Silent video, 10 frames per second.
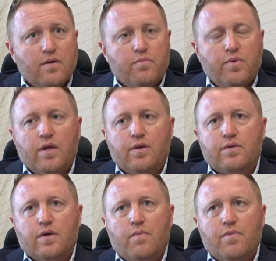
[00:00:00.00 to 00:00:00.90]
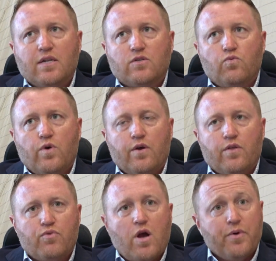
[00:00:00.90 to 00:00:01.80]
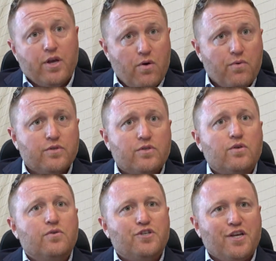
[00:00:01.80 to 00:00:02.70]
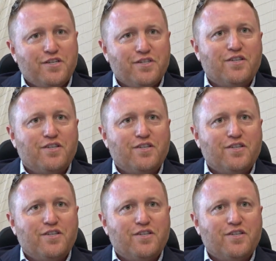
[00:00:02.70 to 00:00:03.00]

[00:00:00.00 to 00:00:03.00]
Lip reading: but that's where the Property Owners Association,